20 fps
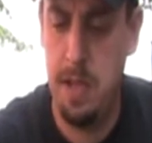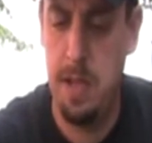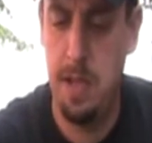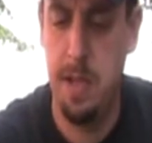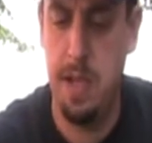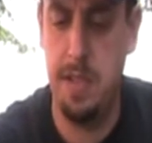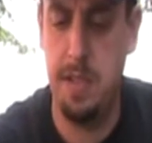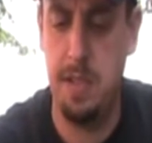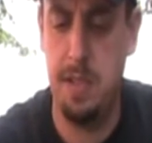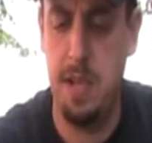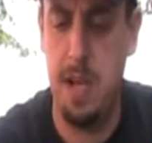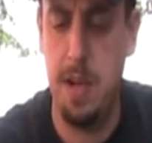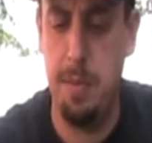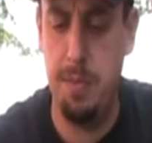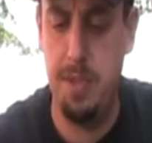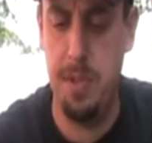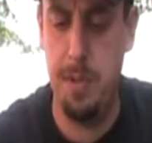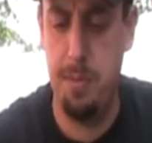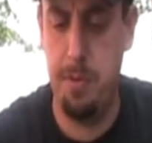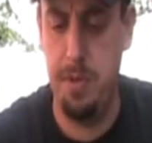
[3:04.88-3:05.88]
has the top
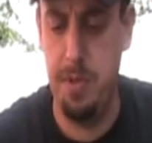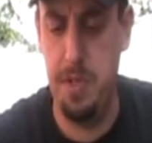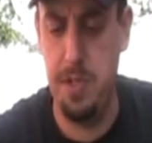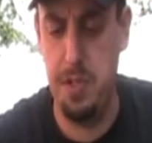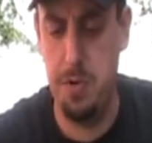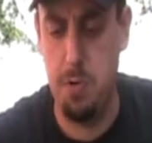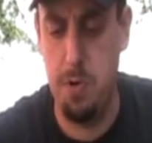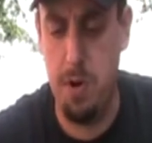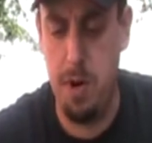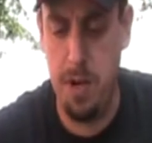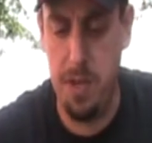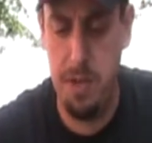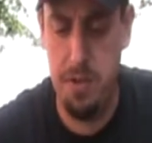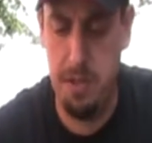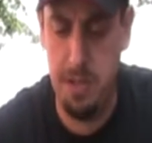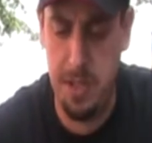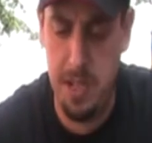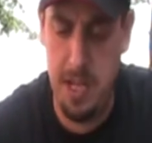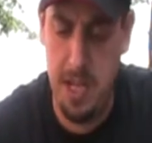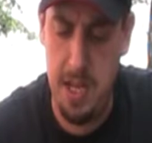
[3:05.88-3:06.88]
zipper. This is where I
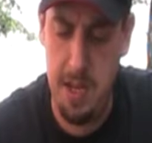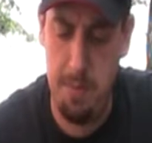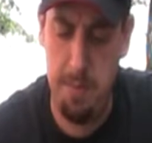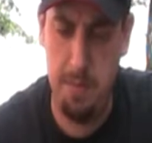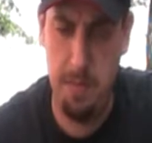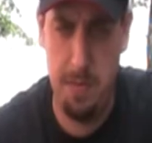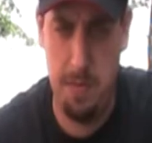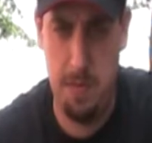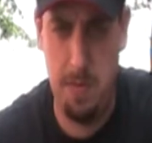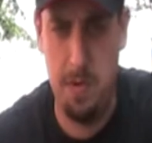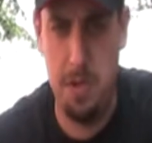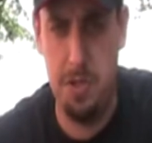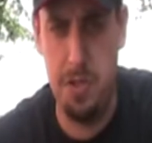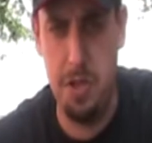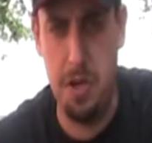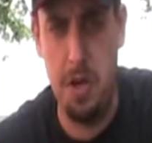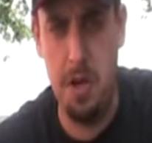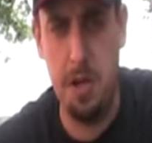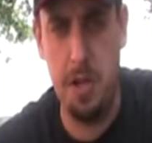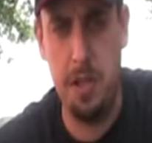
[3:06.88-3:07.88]
usually keep the
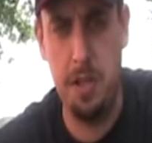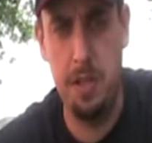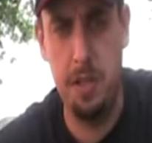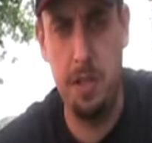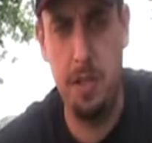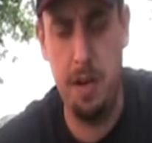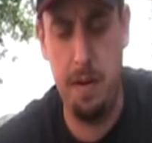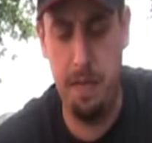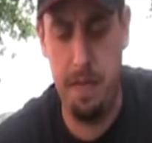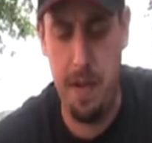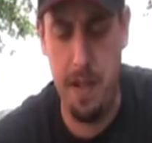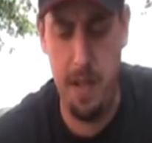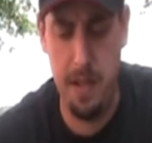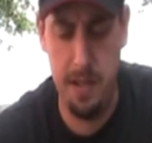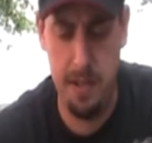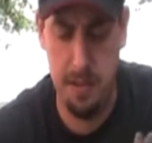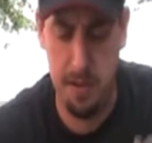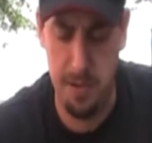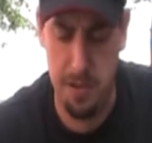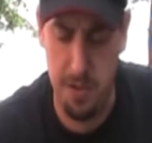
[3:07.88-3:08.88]
junk that I
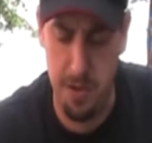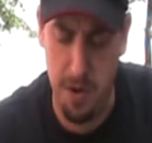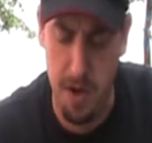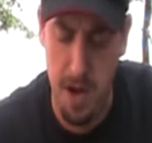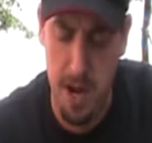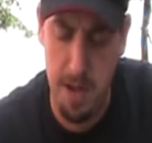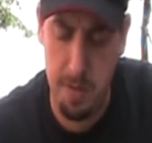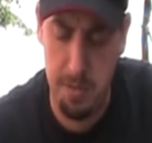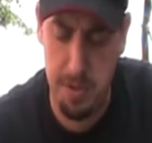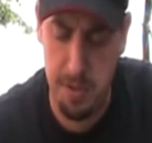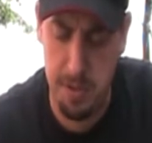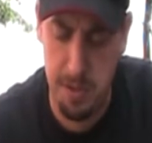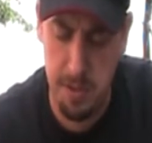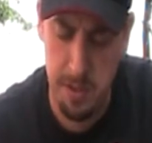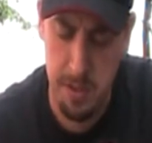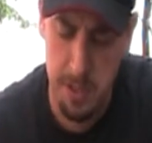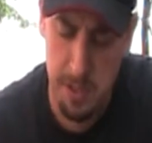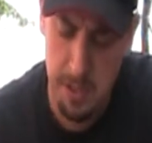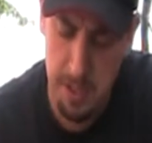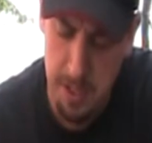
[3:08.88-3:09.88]
find, the scraps.
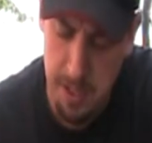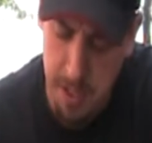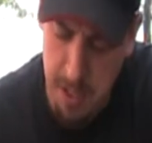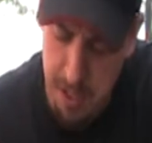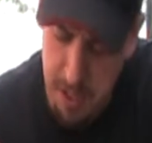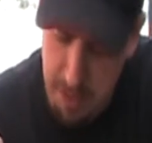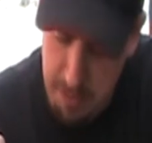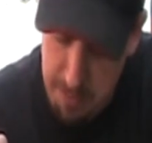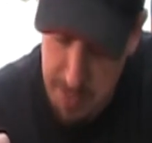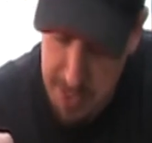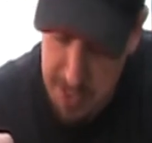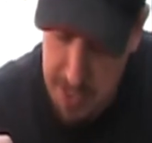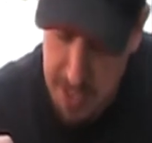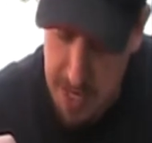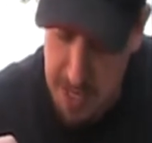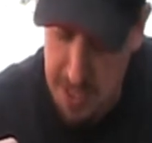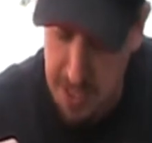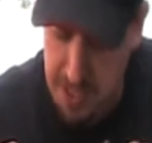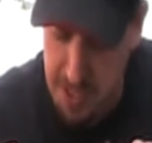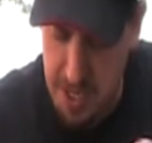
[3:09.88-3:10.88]
Um, it's
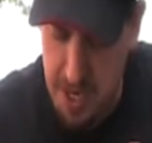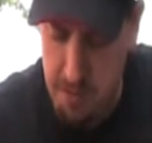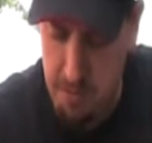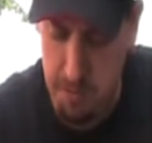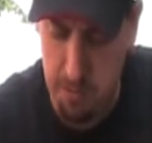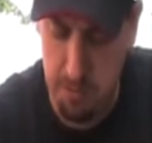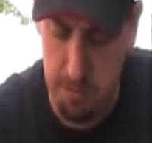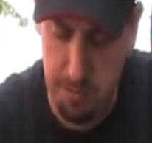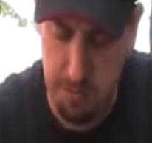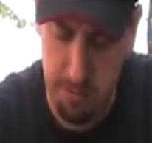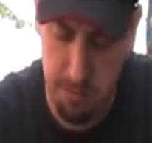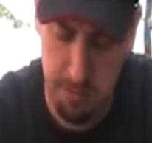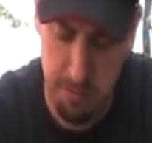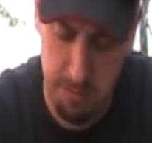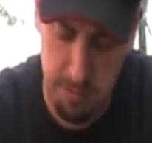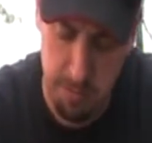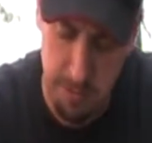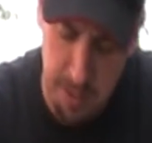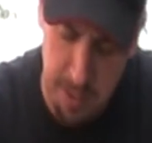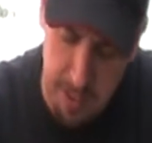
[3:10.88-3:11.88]
got several.
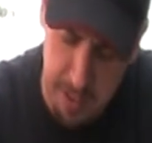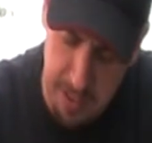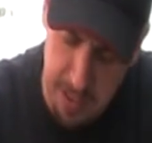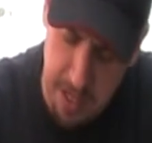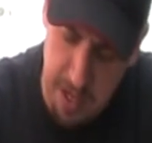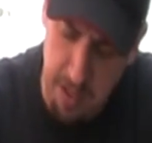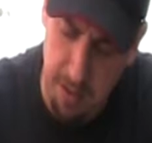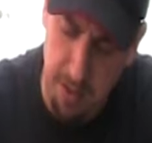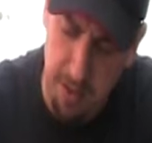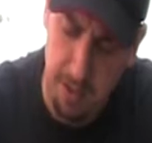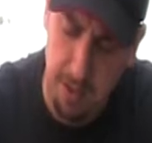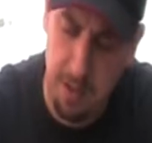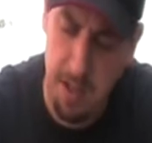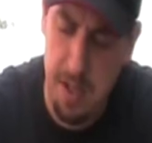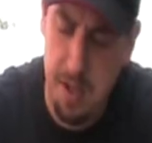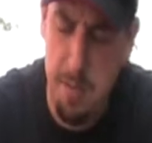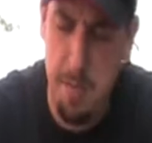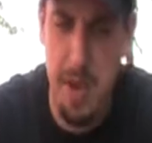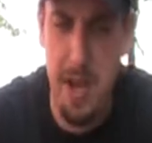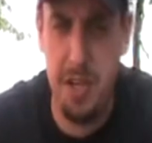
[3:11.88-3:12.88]
It's got a little
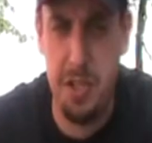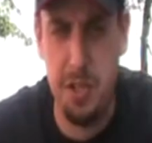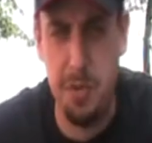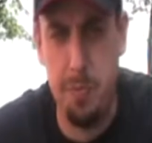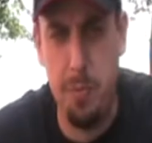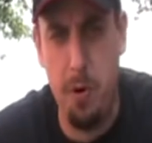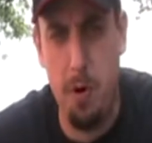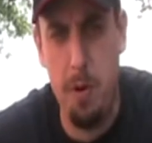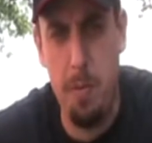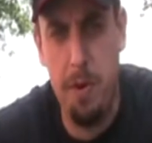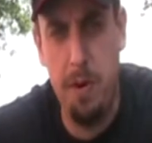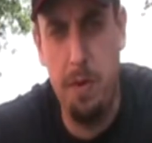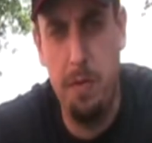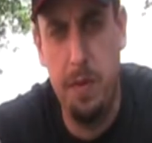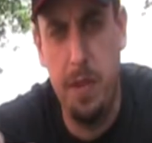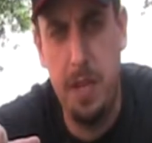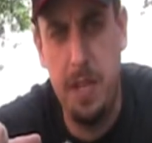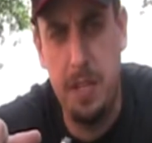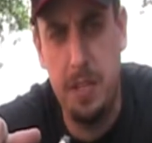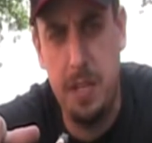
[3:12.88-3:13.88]
uh, mesh compartment on
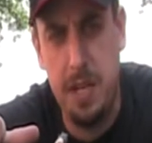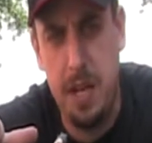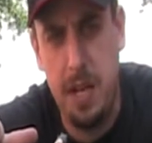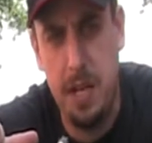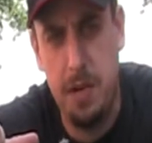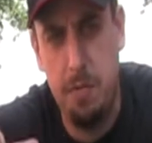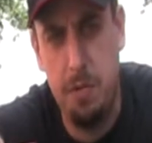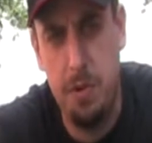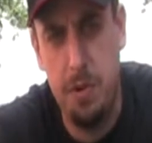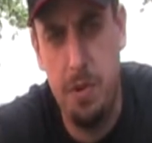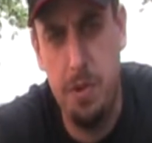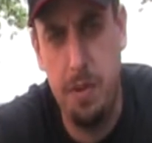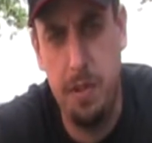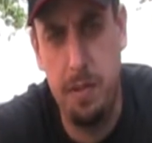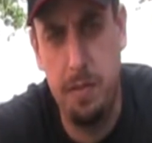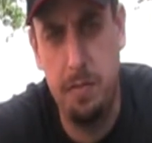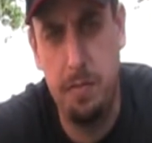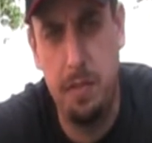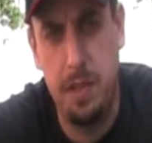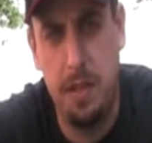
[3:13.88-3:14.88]
the inside where you can,
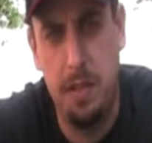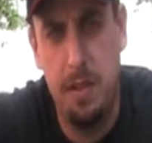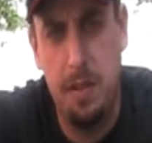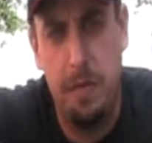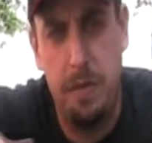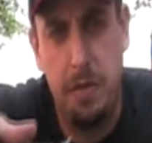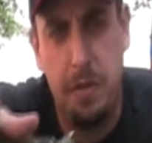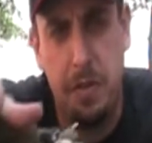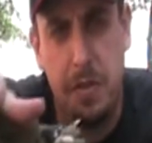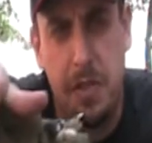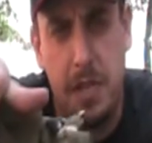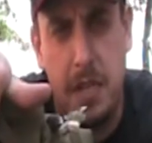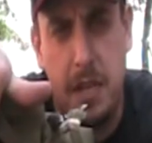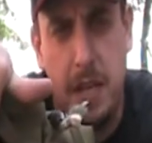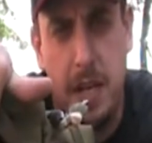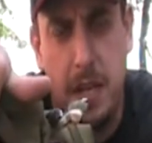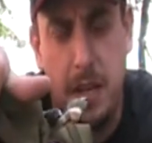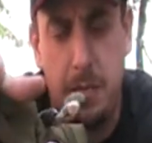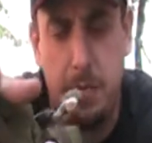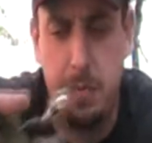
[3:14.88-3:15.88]
I don't know if you can see
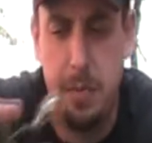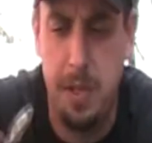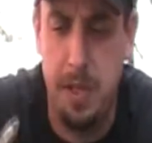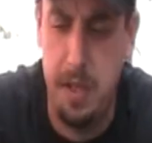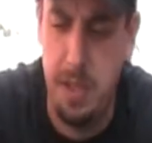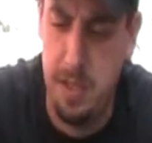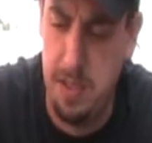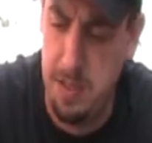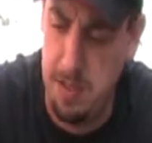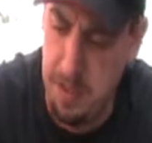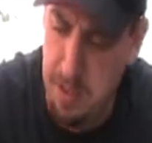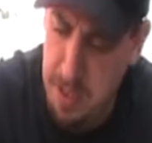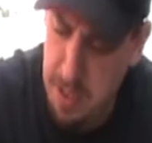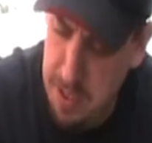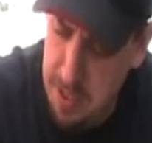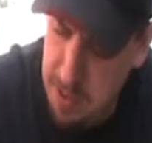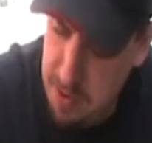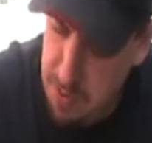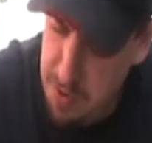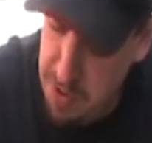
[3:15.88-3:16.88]
that, but uh,
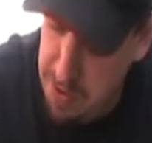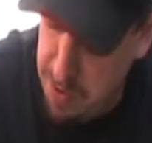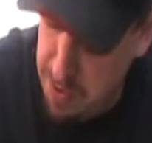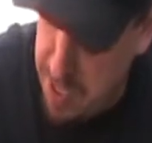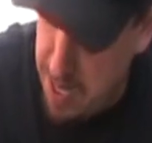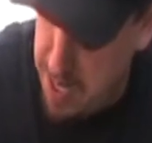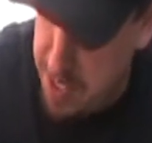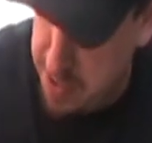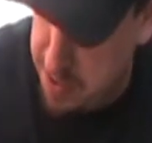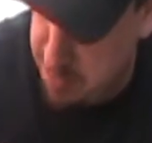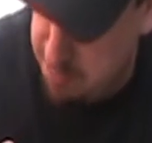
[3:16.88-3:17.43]
you can kind of